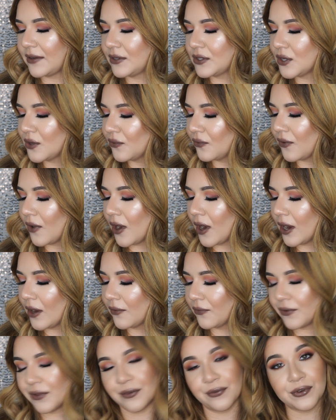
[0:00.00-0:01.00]
so far
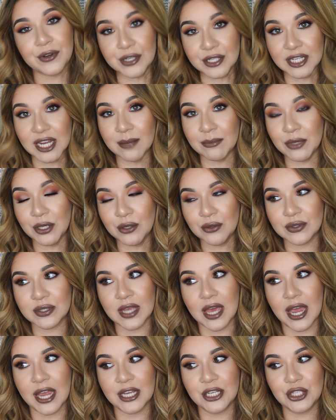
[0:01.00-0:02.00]
for the first time use,
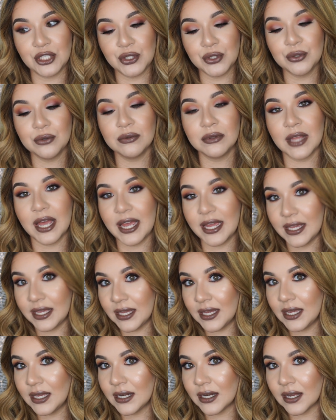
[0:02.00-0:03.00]
I do like
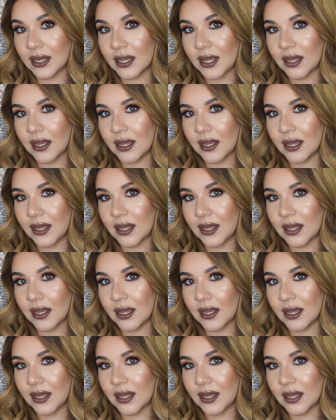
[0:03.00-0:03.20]
it,